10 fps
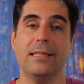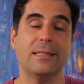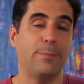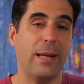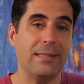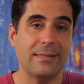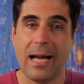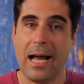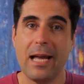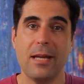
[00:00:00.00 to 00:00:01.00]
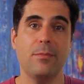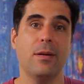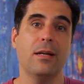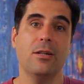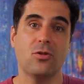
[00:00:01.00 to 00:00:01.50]
Spend
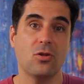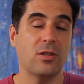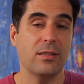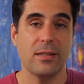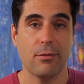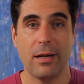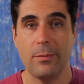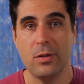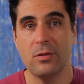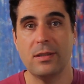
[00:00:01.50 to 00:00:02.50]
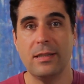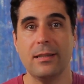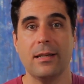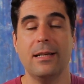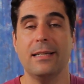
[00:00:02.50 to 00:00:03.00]
time choosing the right
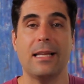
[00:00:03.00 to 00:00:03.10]
music